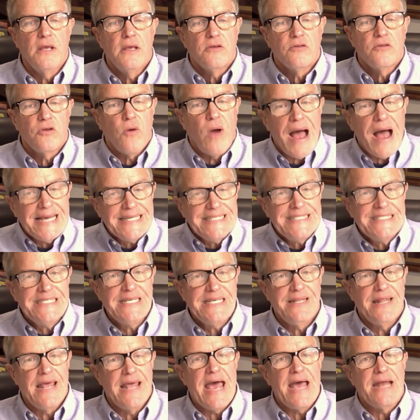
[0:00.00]
So I
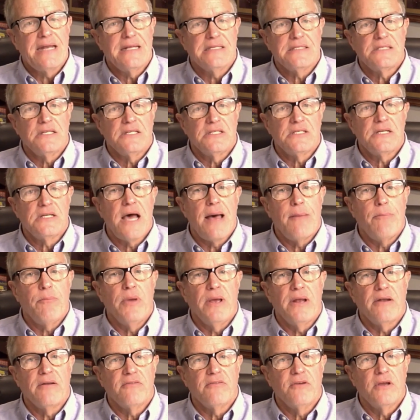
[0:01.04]
see that as the top
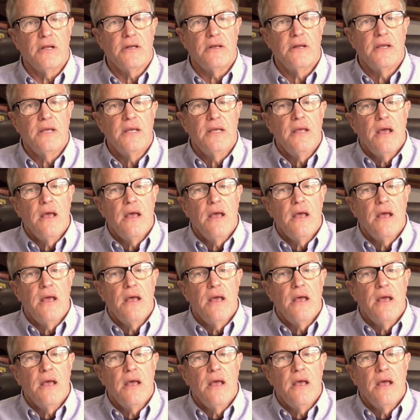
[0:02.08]
benefit.